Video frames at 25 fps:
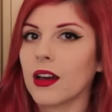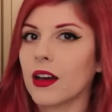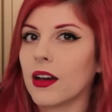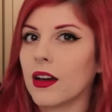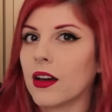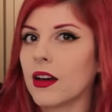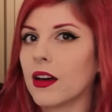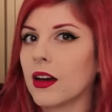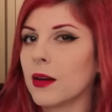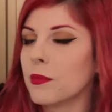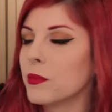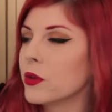
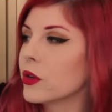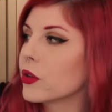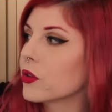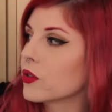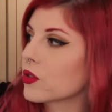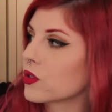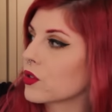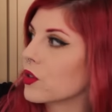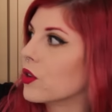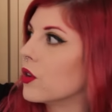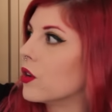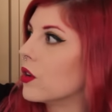I'm
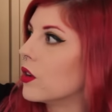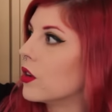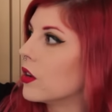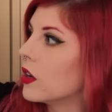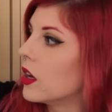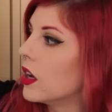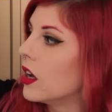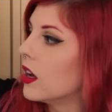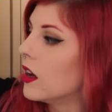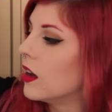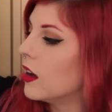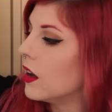not
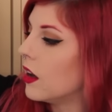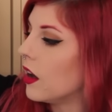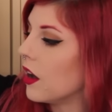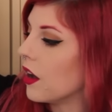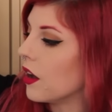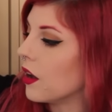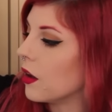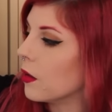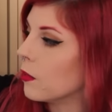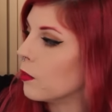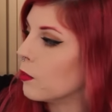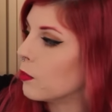sure.
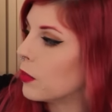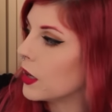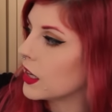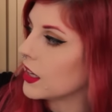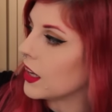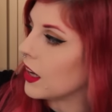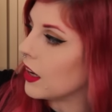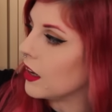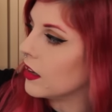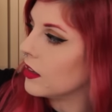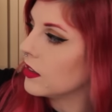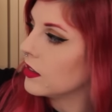But
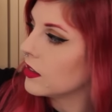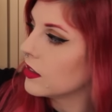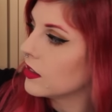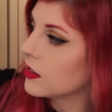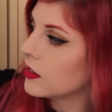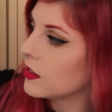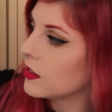yeah.